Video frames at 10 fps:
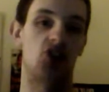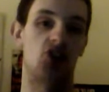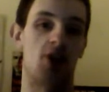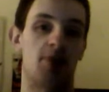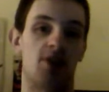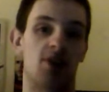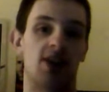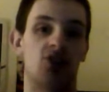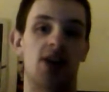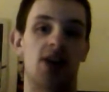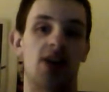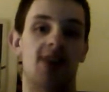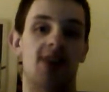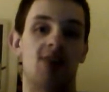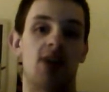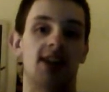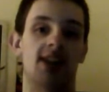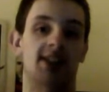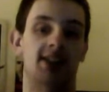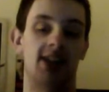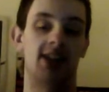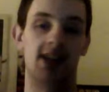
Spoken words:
sharper and try to find ways